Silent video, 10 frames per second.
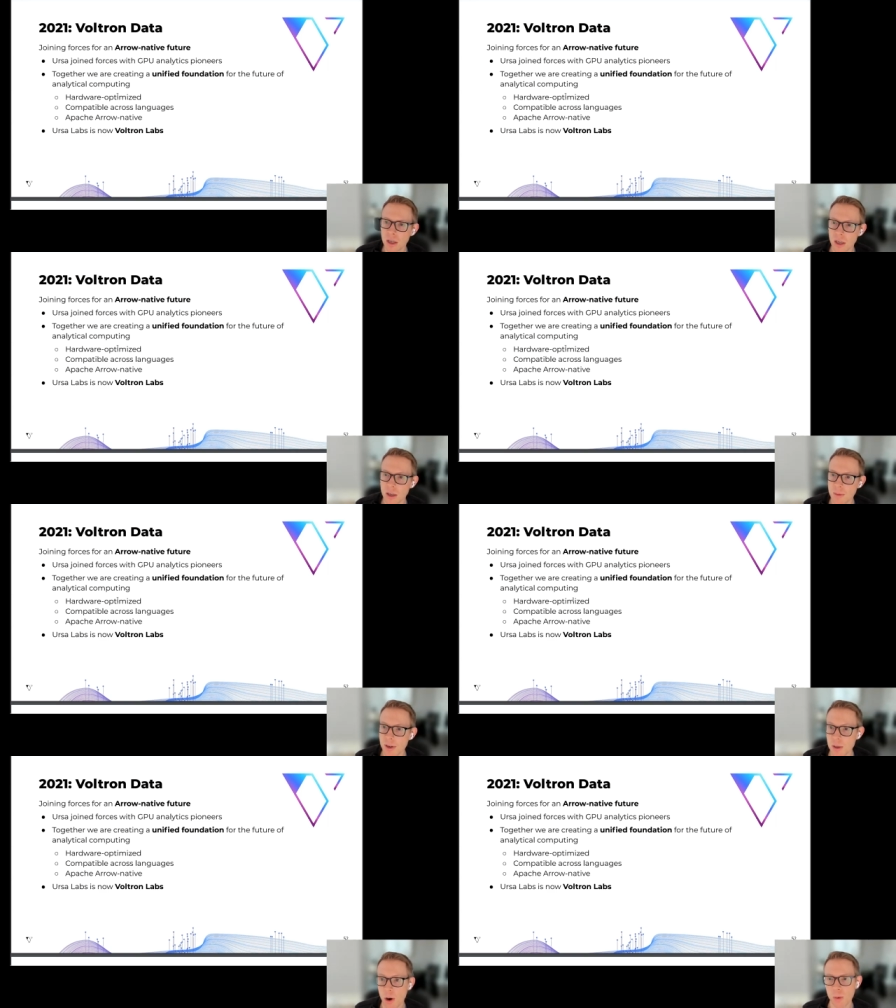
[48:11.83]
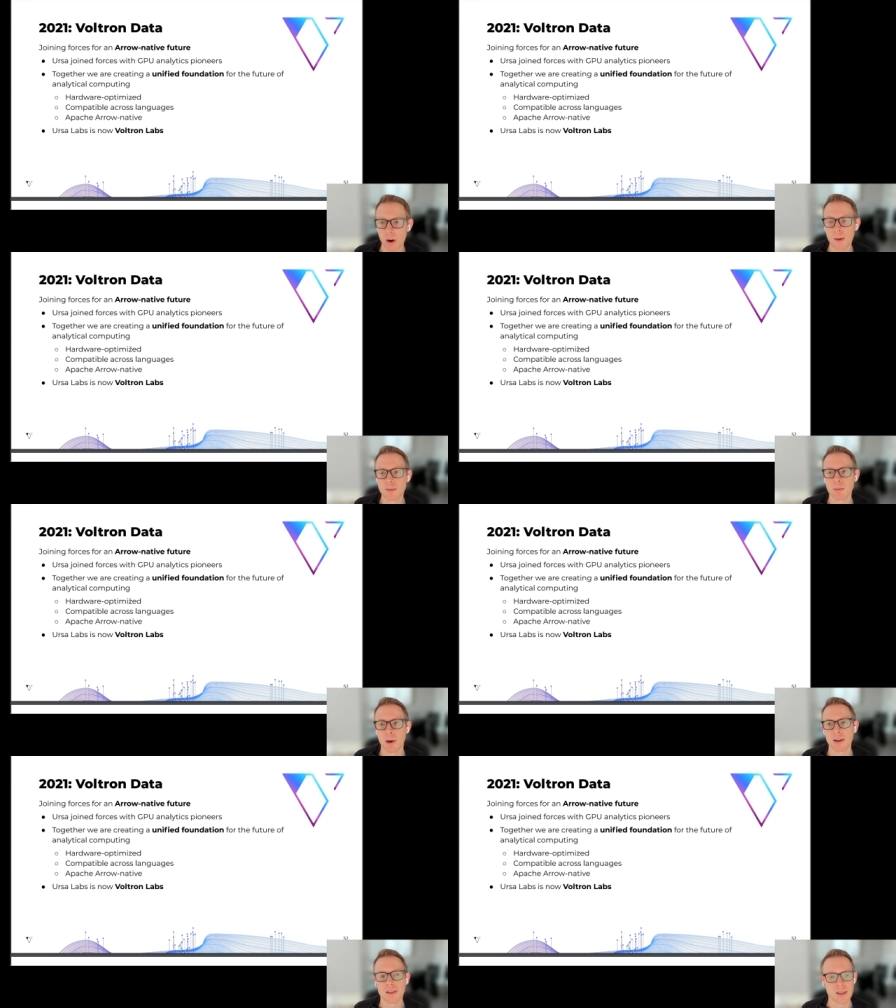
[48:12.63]
um, that is hardware
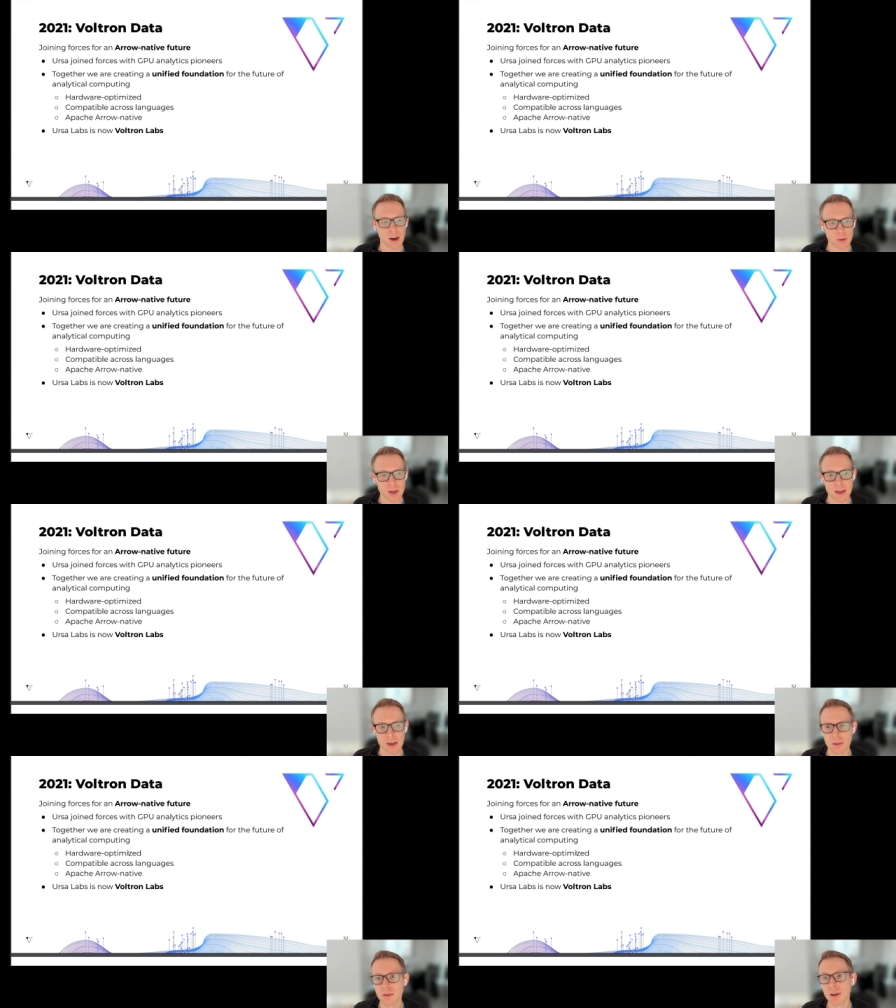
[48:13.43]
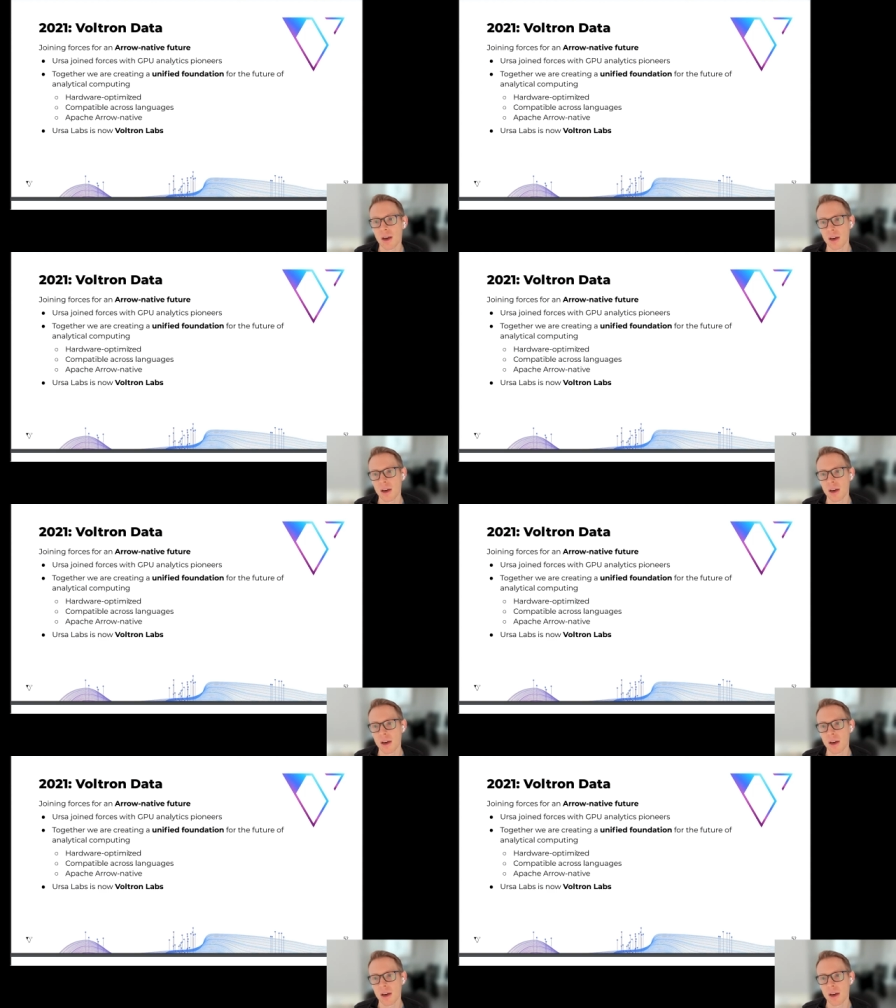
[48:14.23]
optimized, Arrow native,